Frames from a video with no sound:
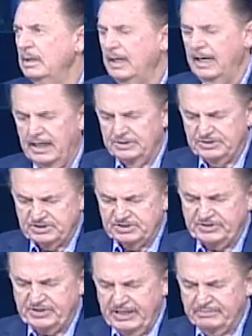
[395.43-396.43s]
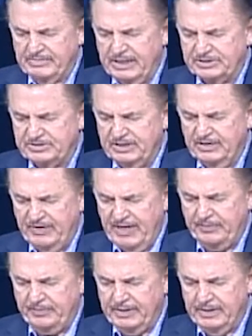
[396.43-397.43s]
I just think myself
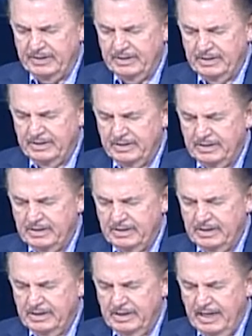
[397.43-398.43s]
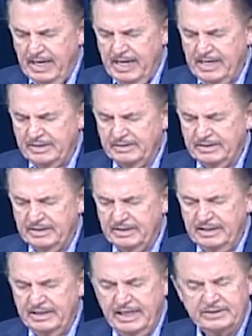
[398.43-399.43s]
happy. And
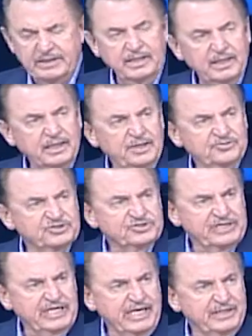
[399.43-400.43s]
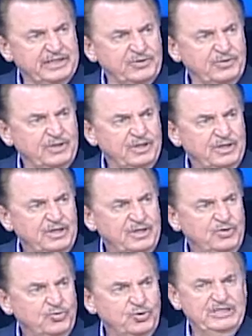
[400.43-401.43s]
he had to understand that
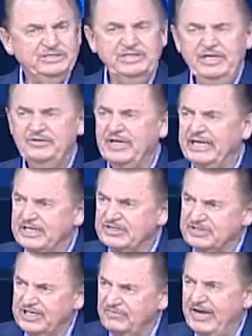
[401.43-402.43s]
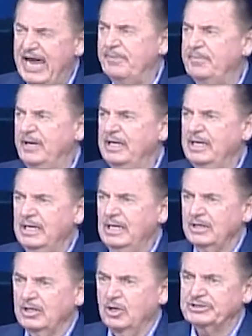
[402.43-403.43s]
reason he'd think himself happy
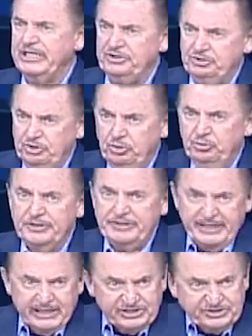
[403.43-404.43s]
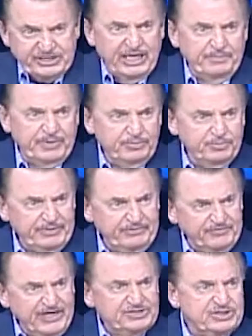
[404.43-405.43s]
because he knew the next step he would be
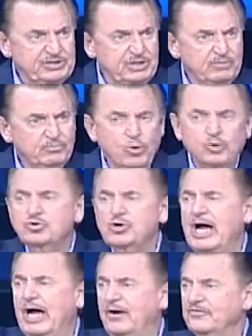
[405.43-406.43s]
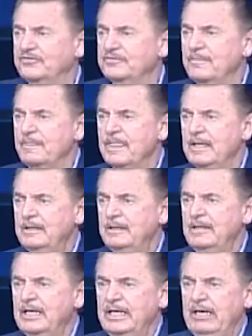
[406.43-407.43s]
facing more trials
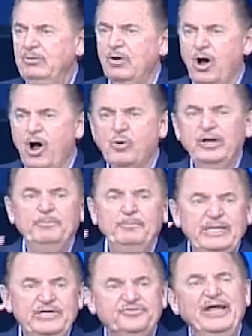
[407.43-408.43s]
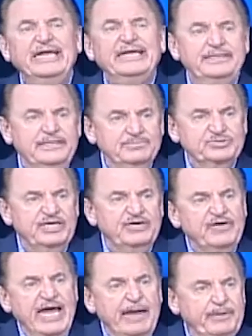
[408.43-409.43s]
he will already be thinking himself
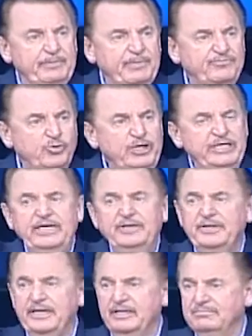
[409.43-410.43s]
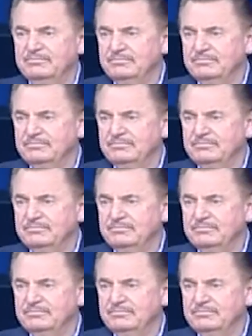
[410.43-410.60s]
happy before he get there.